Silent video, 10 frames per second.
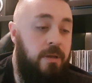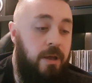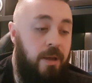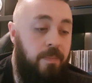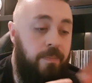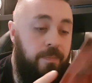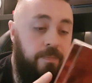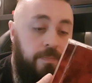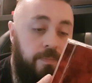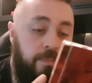
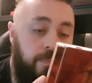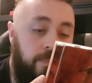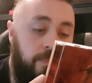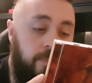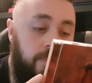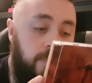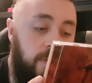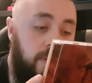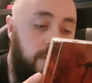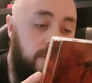
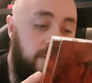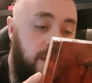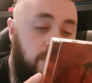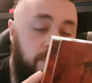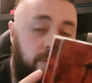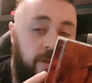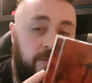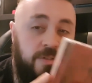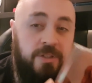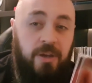It's an album I
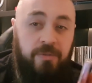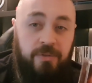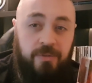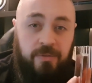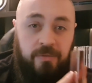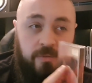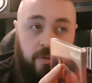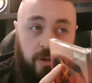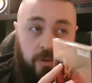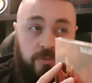discovered
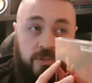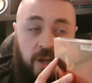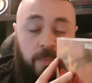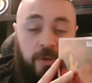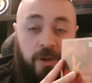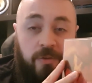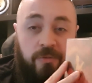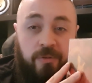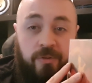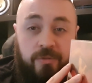a long time ago
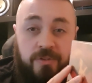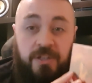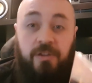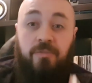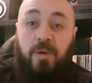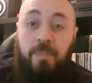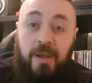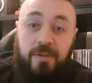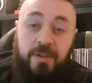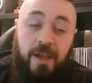through the singer of my
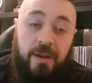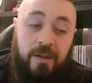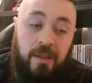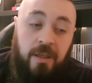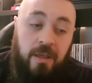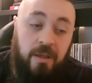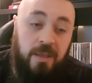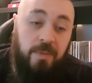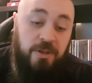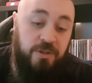band, Dan.
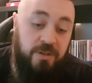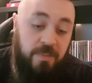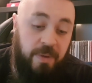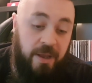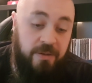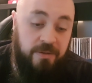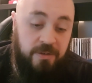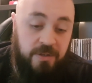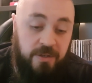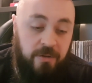He mentioned the band and
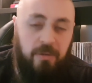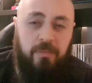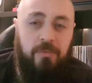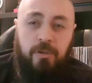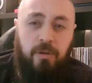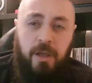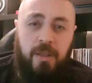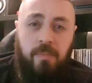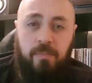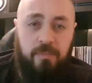he said, "Oh, you'll like
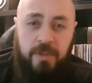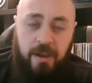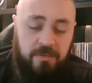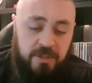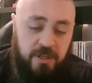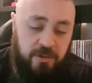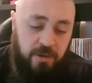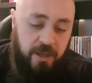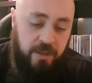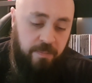them, guarantee
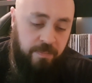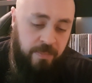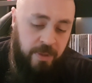you'll like them."